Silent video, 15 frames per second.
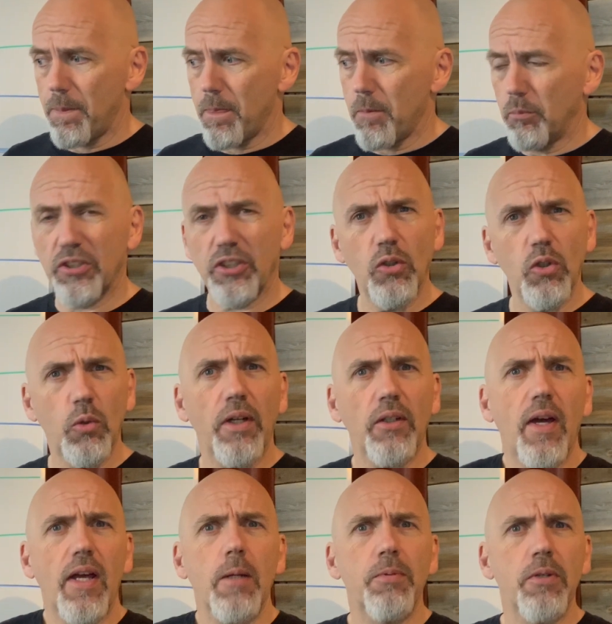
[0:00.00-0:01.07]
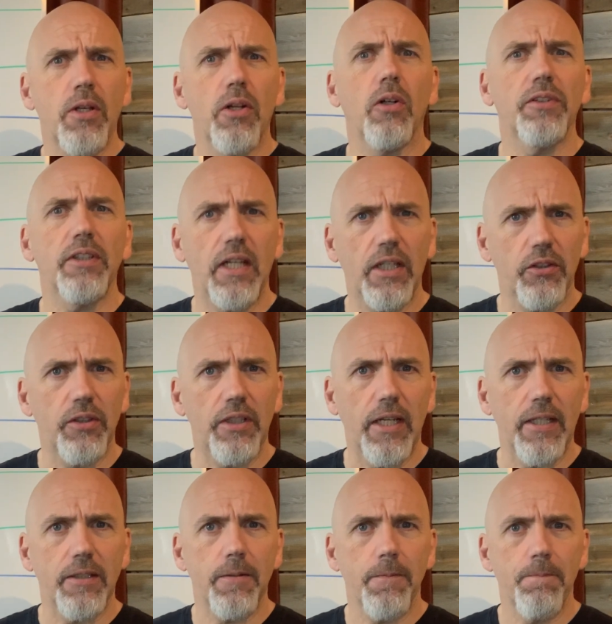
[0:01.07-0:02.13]
but you don't quite know how to put it all together
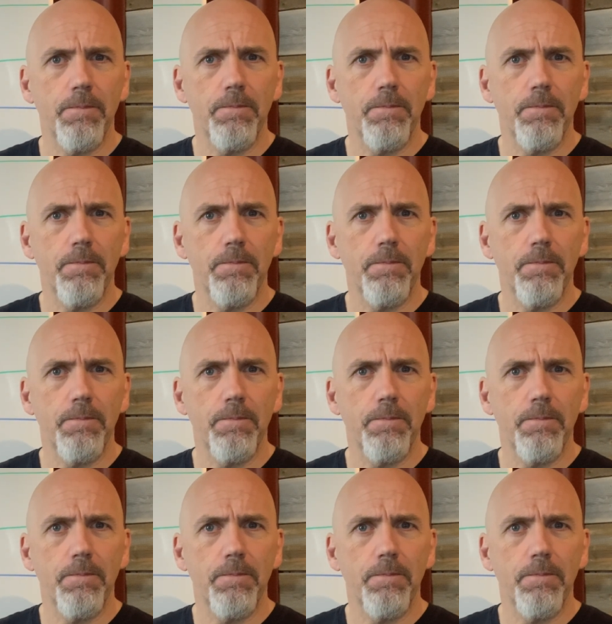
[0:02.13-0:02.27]
yet.